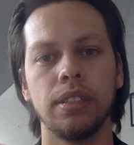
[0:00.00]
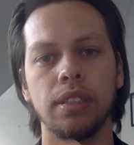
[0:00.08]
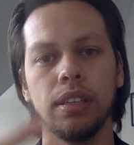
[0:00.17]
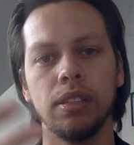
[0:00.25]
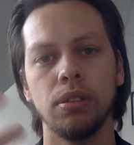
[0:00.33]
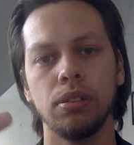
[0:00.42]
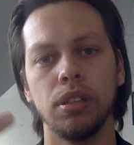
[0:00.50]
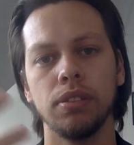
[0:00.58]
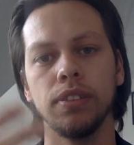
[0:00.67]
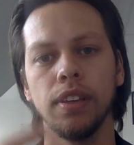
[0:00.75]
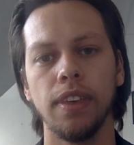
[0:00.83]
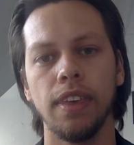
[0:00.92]
It sort
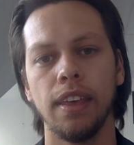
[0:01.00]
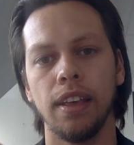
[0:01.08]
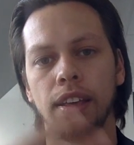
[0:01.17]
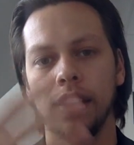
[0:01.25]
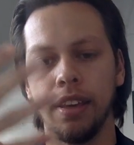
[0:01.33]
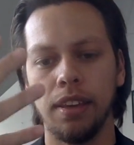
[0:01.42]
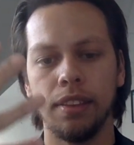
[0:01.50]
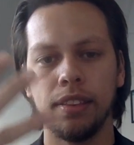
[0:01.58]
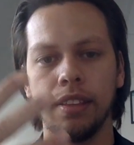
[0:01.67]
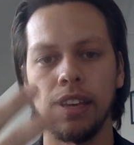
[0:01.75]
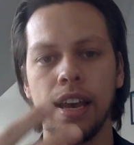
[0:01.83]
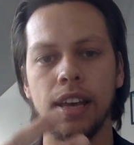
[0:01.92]
of it
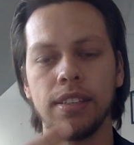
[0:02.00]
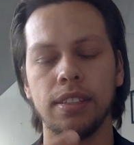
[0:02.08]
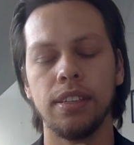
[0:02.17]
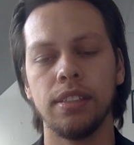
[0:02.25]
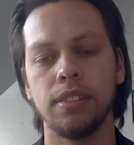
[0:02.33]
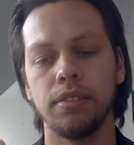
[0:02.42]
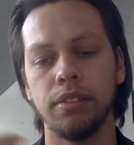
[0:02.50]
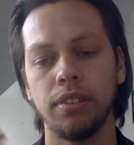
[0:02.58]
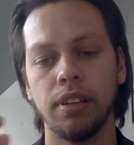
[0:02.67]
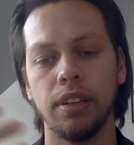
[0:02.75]
has this